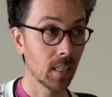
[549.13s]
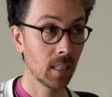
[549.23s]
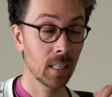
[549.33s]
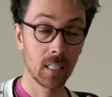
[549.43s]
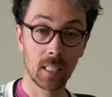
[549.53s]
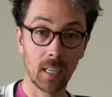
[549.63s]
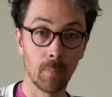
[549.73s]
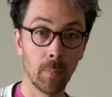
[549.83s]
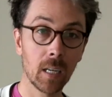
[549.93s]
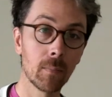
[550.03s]
And this is like a
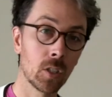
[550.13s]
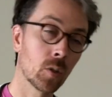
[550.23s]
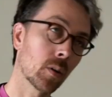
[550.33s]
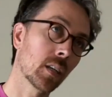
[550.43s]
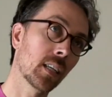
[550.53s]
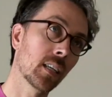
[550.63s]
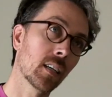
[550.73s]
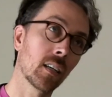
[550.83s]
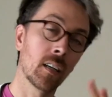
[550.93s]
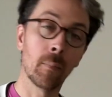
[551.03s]
big majority,
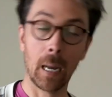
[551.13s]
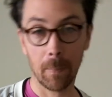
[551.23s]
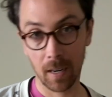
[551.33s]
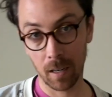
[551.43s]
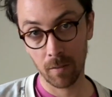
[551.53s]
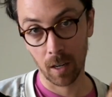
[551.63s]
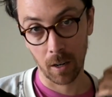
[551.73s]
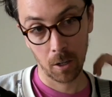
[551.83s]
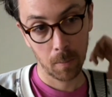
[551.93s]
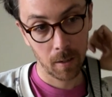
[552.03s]
in my opinion, of the
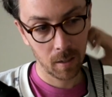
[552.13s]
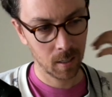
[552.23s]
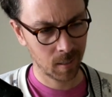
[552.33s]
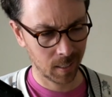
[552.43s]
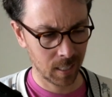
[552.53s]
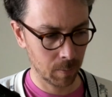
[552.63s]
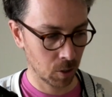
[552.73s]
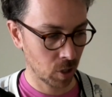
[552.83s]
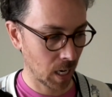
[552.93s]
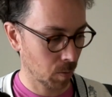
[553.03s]
harder part is like keeping
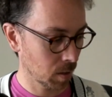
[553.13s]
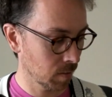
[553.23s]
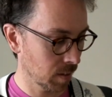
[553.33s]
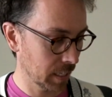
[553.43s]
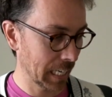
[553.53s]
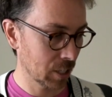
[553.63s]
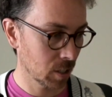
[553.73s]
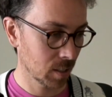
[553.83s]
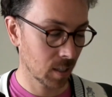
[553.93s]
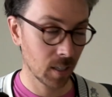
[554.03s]
track where the
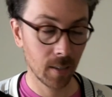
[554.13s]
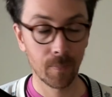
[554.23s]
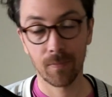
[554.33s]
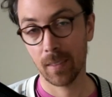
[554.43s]
variations are.